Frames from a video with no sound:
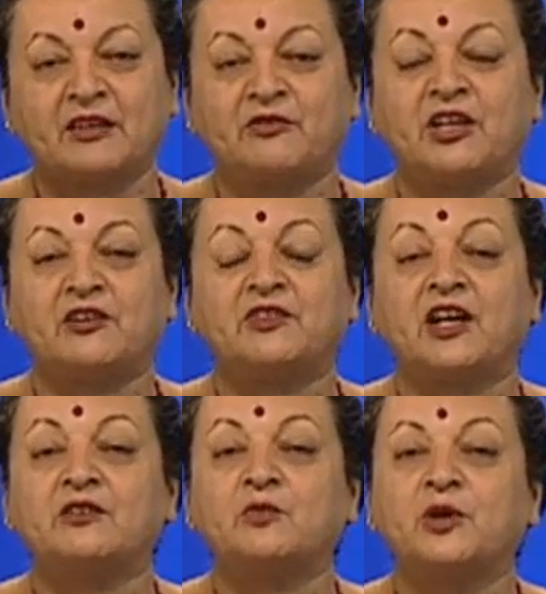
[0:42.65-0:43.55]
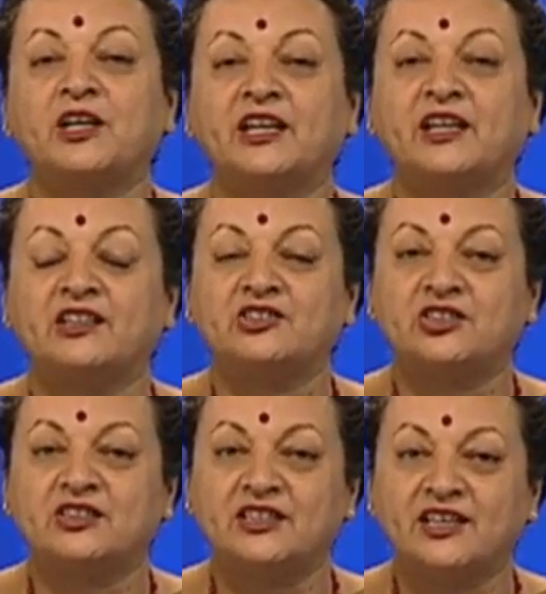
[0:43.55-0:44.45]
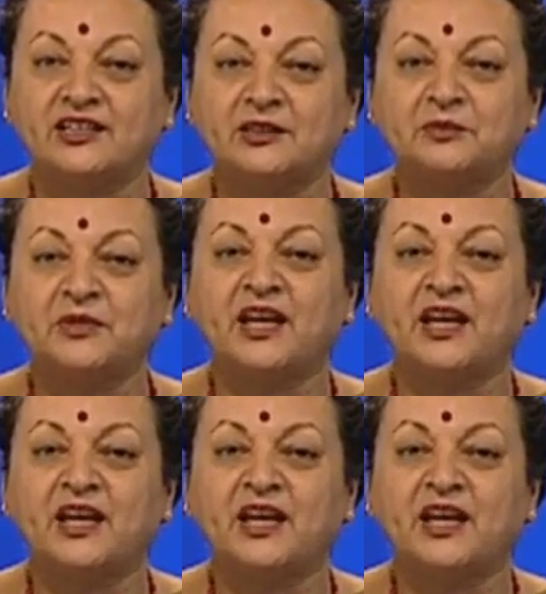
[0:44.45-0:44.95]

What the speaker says: We have done work energy theorem